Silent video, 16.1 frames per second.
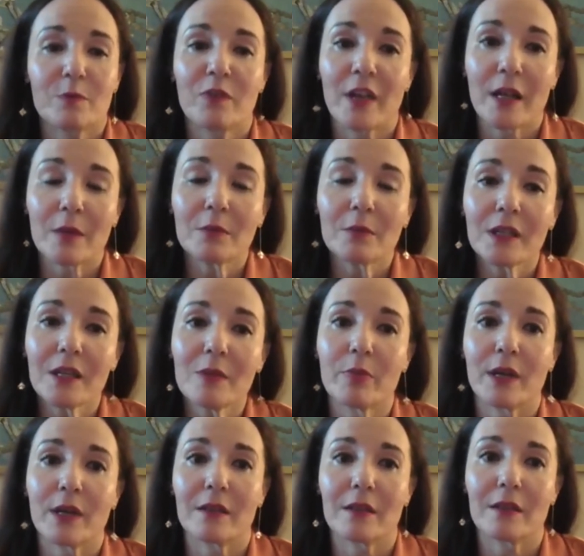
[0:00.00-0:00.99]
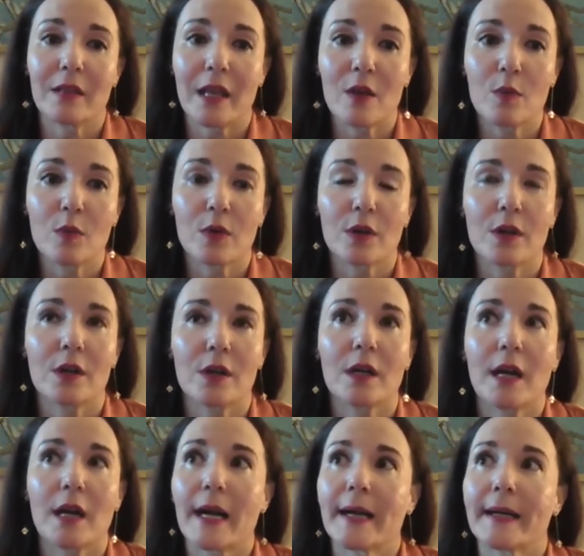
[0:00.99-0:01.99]
family, but they
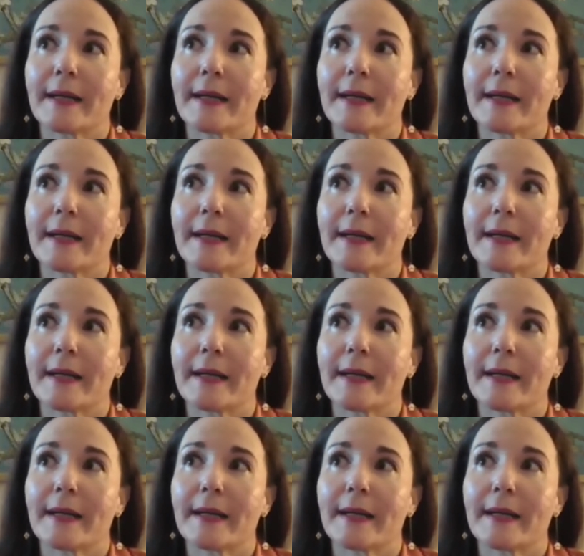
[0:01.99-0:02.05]
were